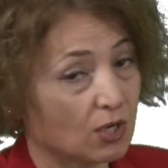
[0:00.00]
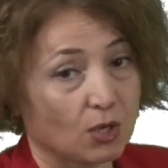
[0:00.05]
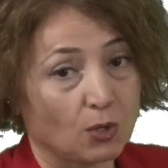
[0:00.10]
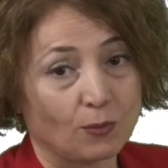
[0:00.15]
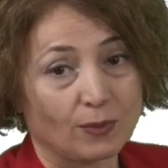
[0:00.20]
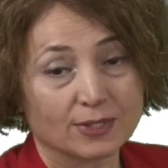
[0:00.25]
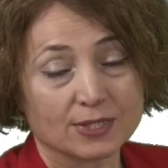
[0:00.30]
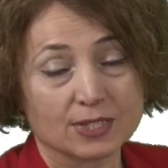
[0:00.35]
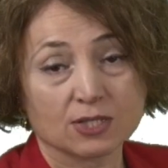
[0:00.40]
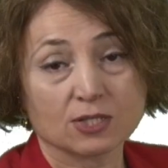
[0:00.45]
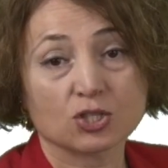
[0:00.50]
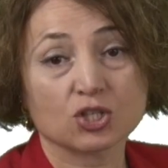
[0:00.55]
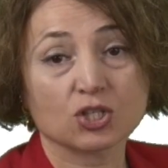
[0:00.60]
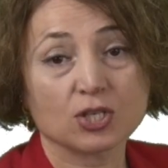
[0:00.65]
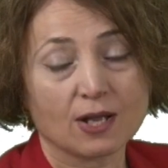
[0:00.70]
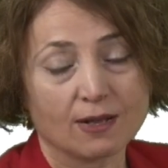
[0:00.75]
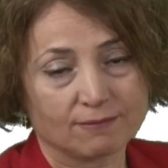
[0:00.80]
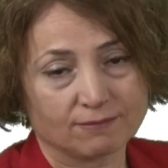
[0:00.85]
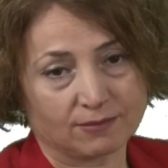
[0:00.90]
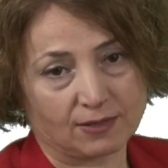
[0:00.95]
What's the
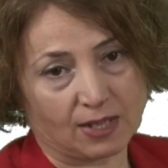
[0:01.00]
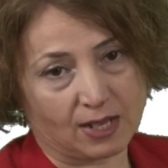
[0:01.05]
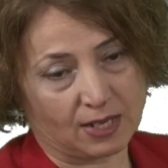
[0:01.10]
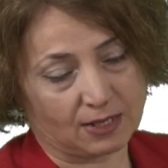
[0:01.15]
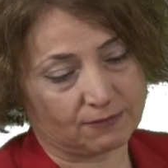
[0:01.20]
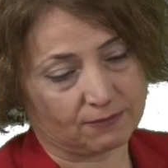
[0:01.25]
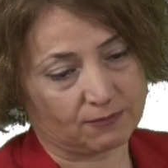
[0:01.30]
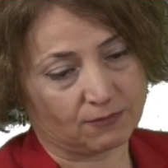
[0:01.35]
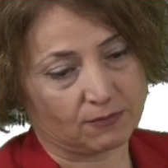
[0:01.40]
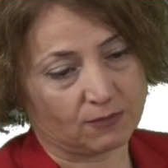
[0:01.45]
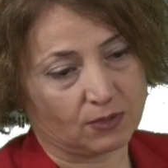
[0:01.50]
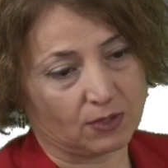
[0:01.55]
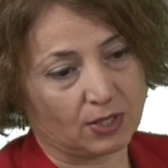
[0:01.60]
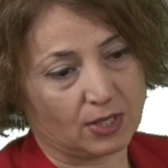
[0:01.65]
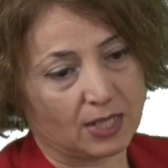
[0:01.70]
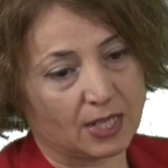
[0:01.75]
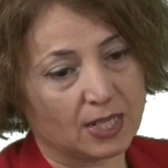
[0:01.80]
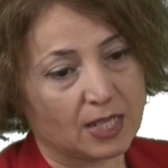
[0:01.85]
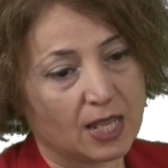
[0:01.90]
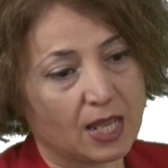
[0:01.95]
shelf life?
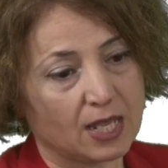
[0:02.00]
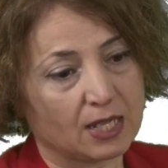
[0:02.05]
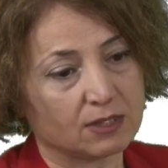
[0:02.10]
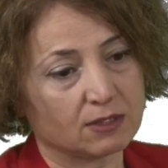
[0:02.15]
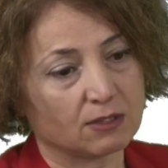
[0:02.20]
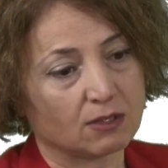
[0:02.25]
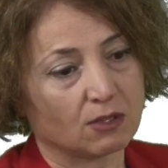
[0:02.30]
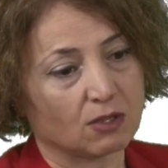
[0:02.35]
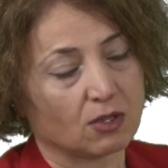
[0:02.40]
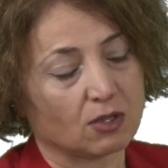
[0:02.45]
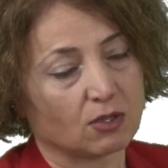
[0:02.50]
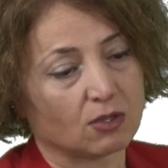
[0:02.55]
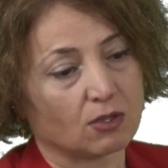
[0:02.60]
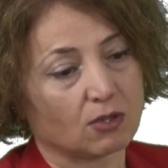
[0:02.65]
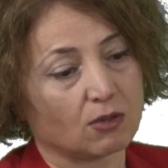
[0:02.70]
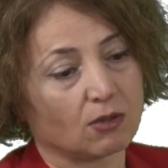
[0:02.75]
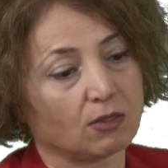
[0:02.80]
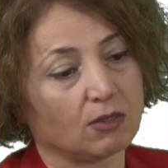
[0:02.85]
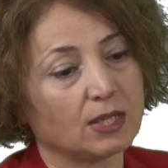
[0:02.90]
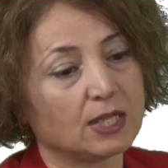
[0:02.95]
Again,
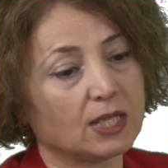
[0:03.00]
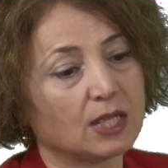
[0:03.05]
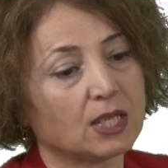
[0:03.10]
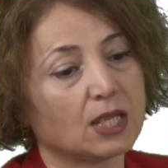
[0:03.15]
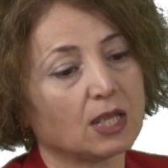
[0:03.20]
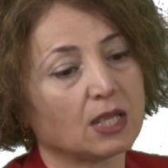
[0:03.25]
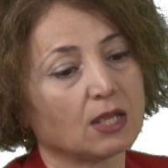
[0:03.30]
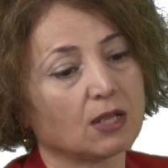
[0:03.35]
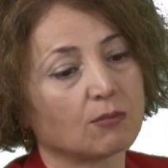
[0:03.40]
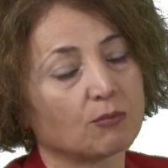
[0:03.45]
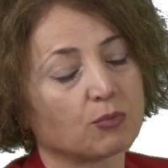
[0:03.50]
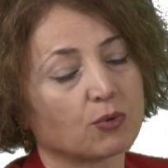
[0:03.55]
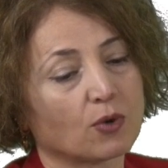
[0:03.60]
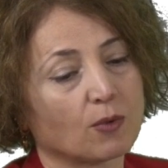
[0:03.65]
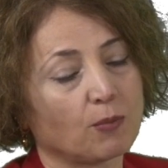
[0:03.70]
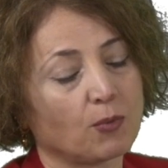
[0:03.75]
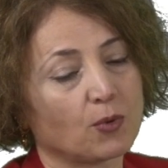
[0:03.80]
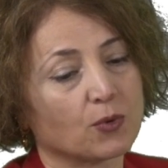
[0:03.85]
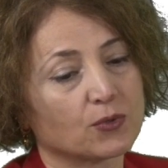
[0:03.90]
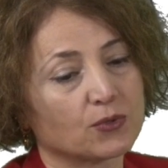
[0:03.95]
linking
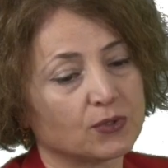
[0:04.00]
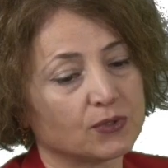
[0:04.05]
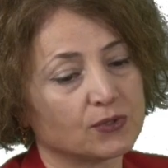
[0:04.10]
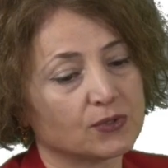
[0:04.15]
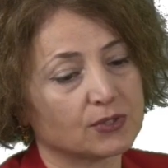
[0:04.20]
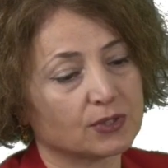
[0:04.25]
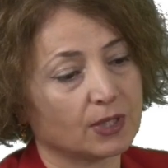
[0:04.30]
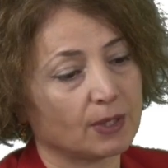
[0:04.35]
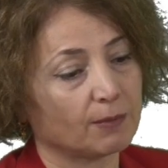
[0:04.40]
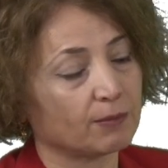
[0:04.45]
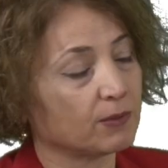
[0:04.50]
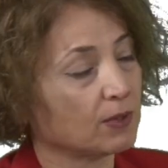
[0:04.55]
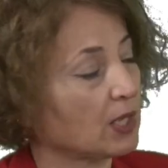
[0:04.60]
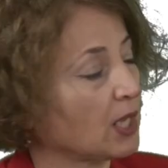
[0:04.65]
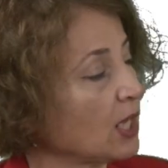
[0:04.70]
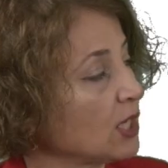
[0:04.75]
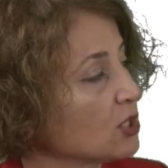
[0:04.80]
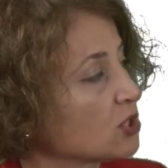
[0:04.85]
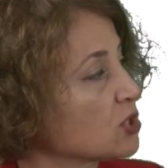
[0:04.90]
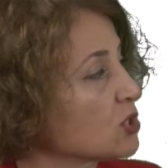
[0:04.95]
properties to
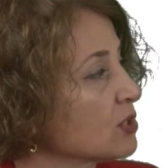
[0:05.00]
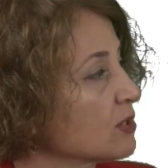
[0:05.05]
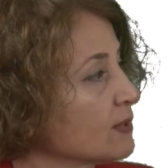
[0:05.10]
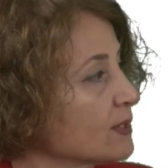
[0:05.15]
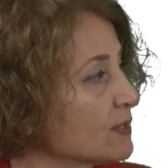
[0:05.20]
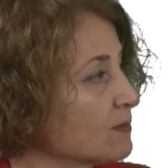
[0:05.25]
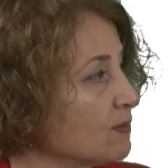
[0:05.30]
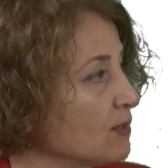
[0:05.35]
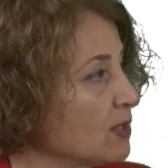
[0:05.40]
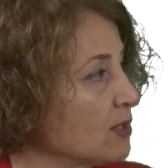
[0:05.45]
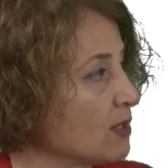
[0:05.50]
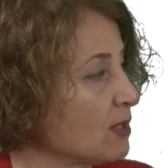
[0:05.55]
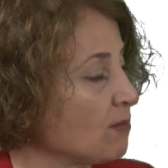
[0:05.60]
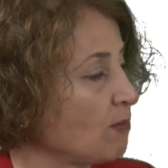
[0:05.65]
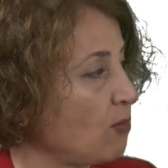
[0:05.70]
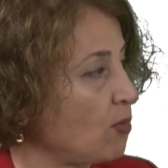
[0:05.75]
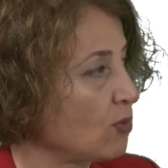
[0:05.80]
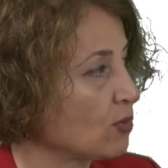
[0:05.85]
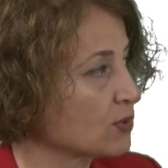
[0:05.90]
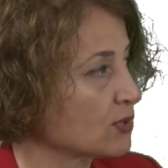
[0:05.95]
application is very
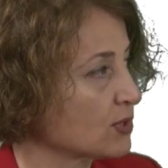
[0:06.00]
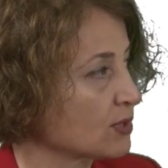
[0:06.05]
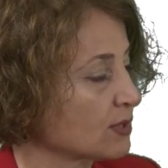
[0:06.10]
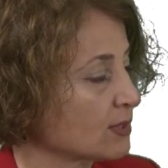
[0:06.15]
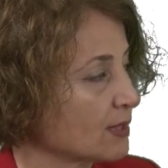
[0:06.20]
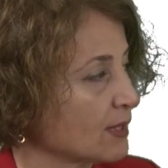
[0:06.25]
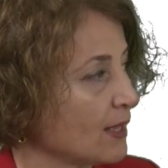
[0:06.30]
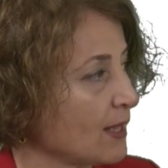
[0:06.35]
important.